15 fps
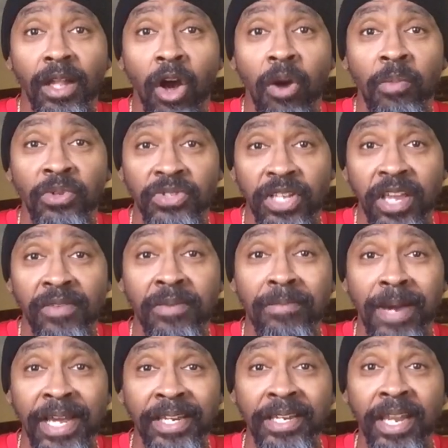almost
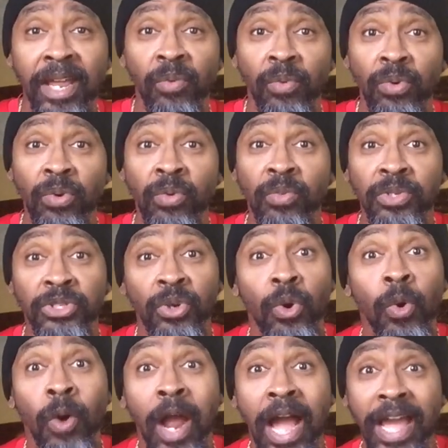everybody in that room was
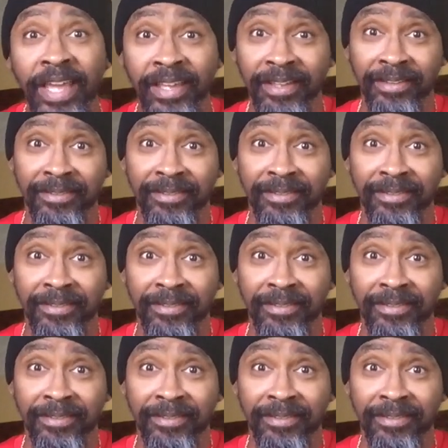crying.